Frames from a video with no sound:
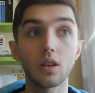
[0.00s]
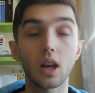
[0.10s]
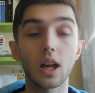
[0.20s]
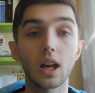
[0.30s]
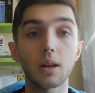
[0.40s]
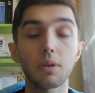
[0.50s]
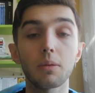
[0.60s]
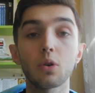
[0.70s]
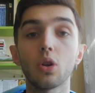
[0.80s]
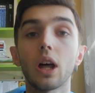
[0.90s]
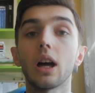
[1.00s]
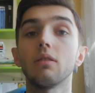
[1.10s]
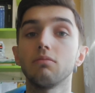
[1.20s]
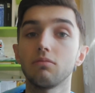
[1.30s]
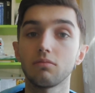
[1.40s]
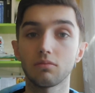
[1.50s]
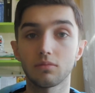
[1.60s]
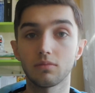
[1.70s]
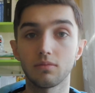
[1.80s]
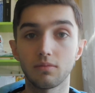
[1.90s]
I'm gonna
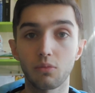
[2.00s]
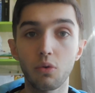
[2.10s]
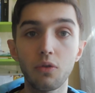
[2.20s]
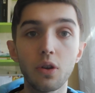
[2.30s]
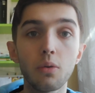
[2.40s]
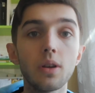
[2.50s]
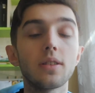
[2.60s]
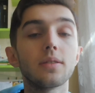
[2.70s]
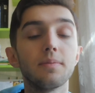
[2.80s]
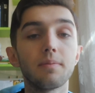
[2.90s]
review it